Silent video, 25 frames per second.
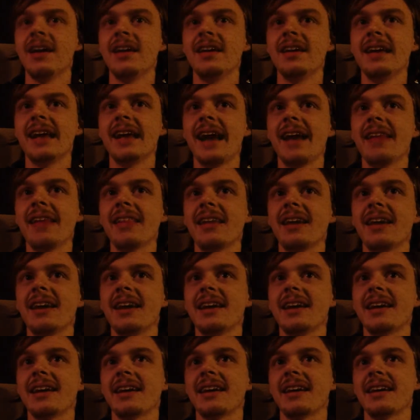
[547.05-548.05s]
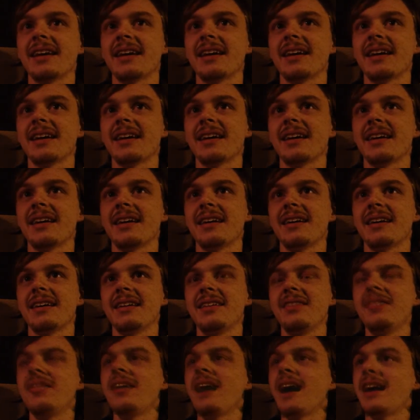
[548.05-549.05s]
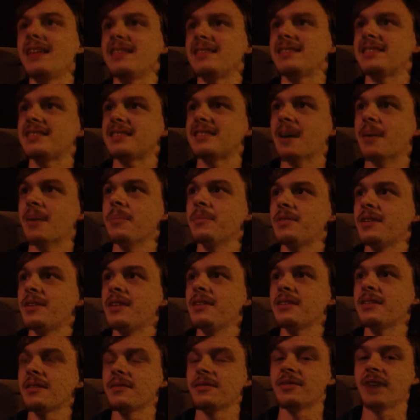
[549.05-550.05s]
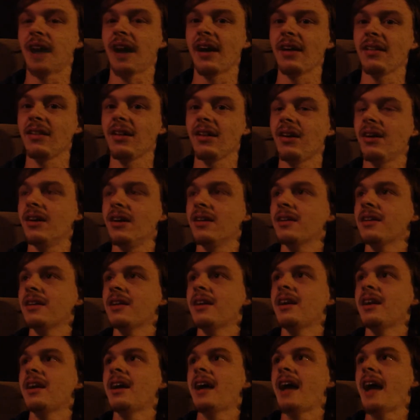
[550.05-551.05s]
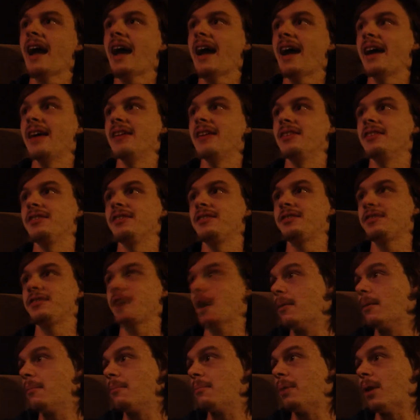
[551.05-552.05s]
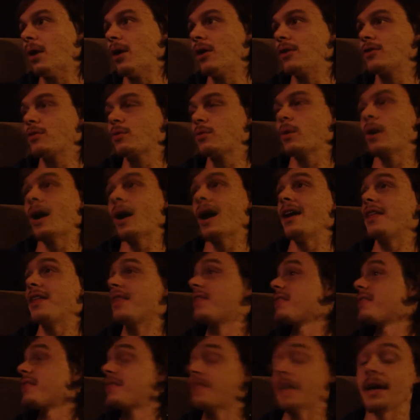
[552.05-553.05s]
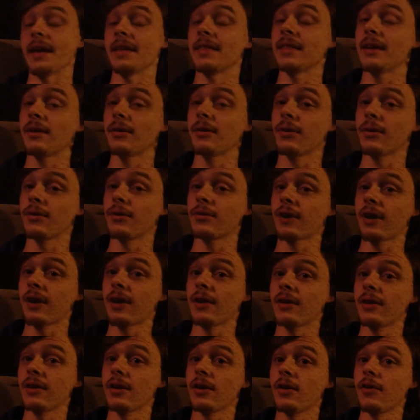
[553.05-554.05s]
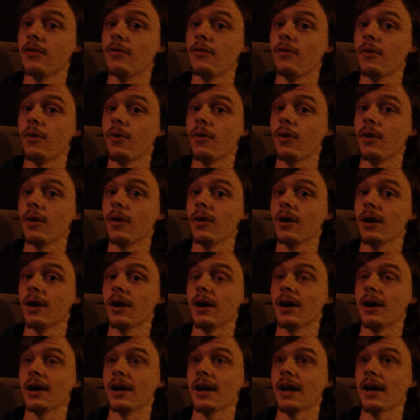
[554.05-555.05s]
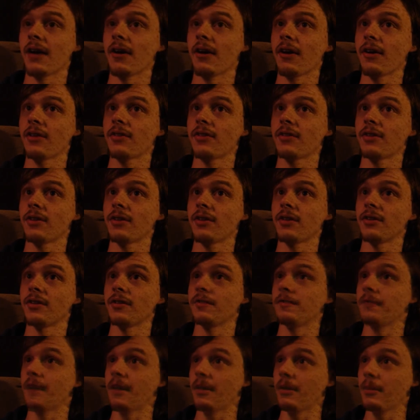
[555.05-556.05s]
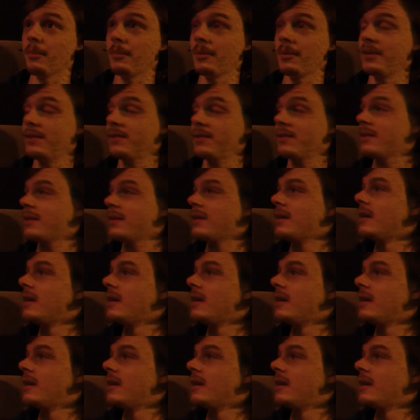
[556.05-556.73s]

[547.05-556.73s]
You got some scenes of dialogue and some parts where I think they were trying to go for character development,